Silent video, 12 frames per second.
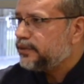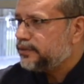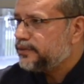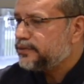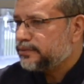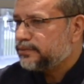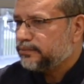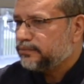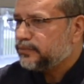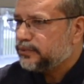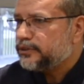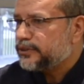It is
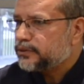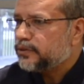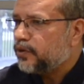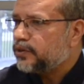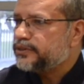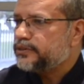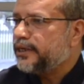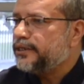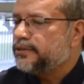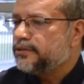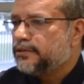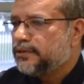this God's
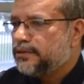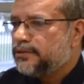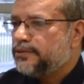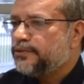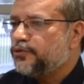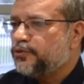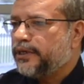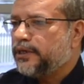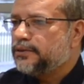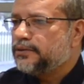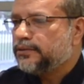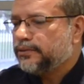right to do
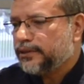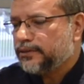that.